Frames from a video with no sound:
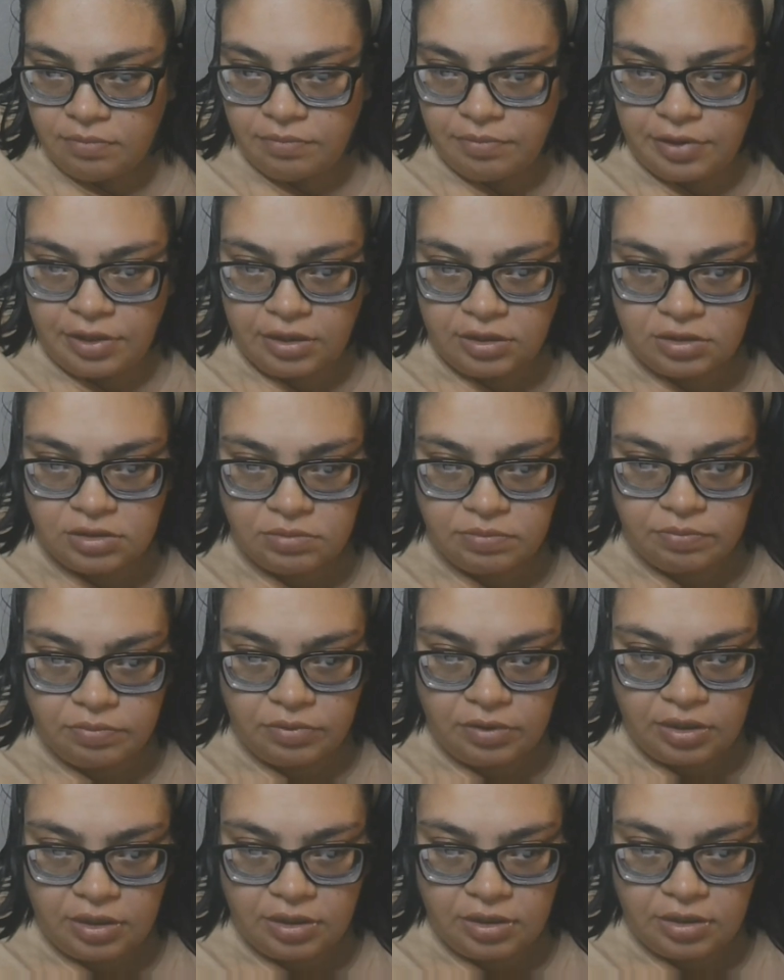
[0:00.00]
bakes
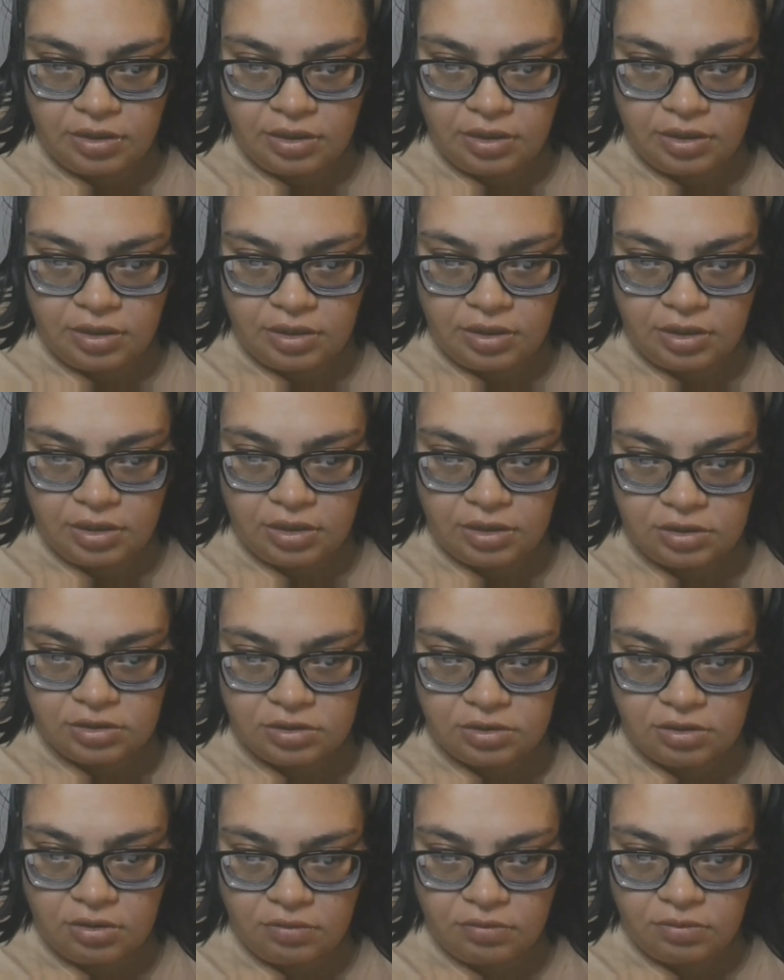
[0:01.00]
bread, and
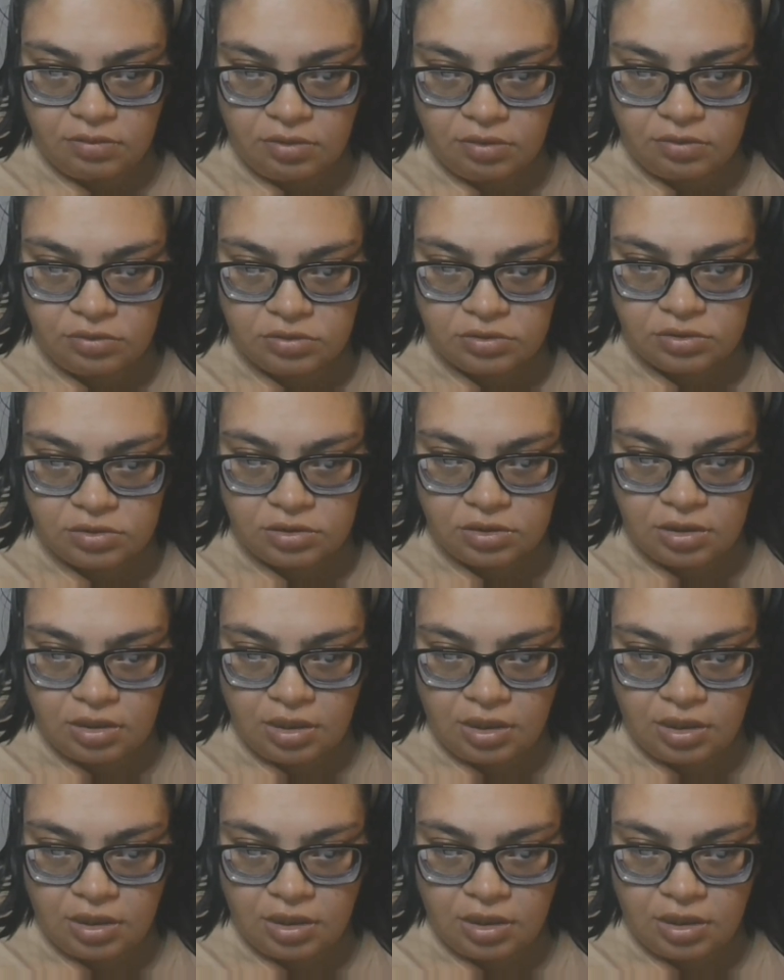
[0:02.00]
eats the roast,